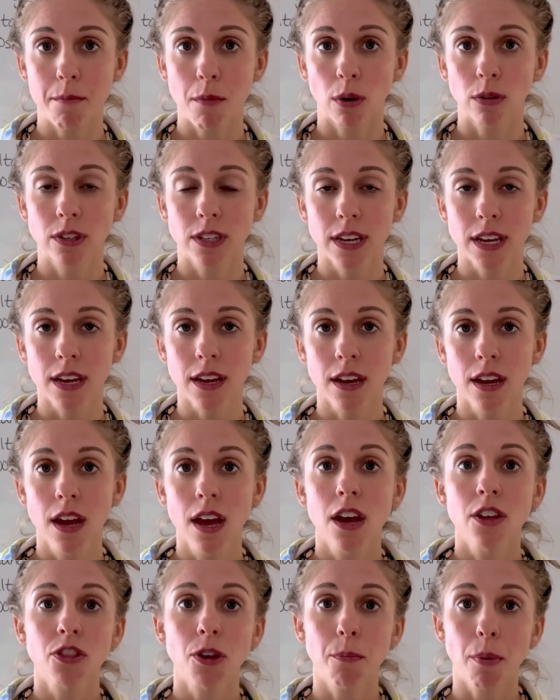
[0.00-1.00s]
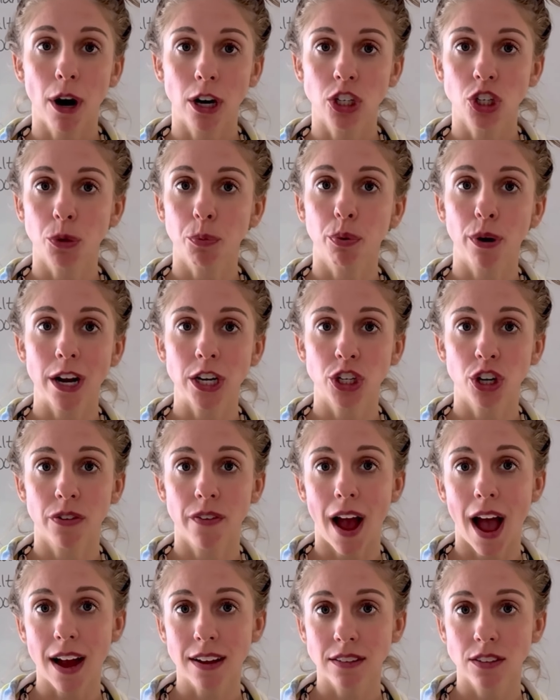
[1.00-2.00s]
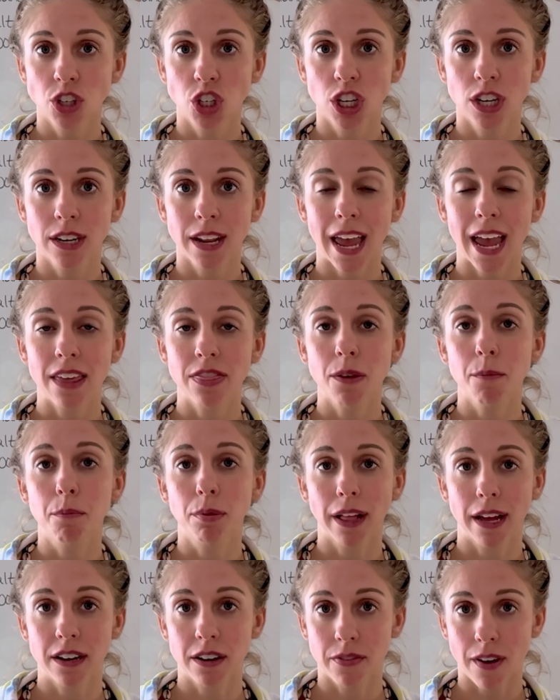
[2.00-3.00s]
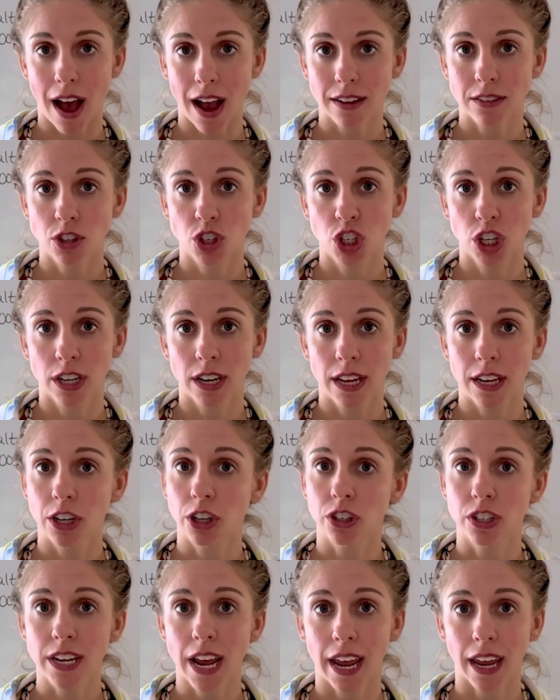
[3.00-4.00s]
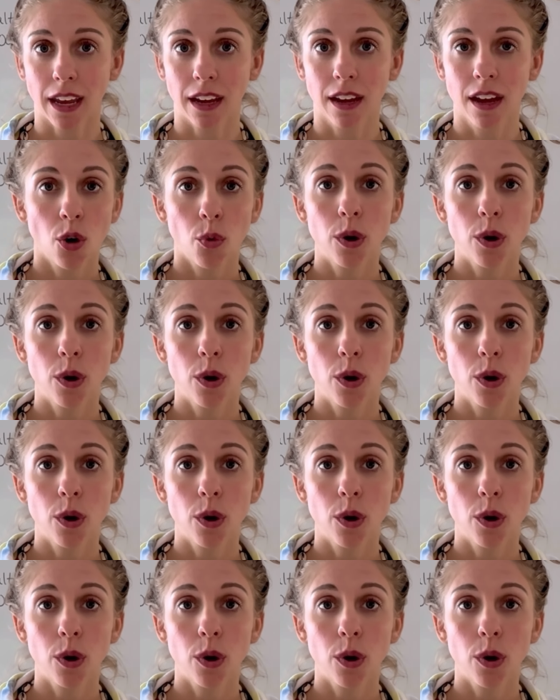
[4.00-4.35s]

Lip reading: MOD, the partial pressure of oxygen, and the blend of oxygen in your tank.